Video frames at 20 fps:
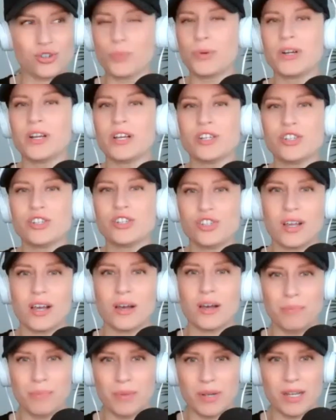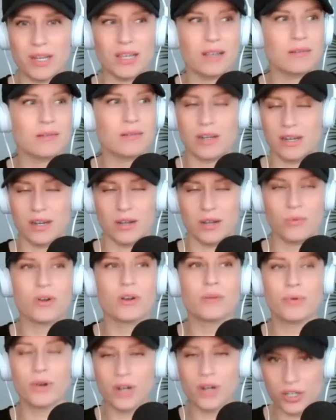or production company, not
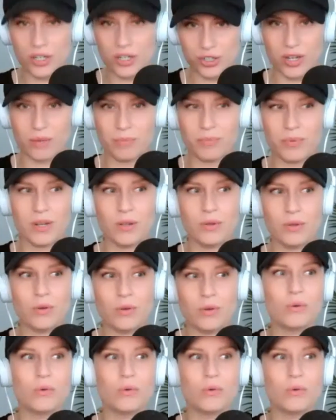network, production company,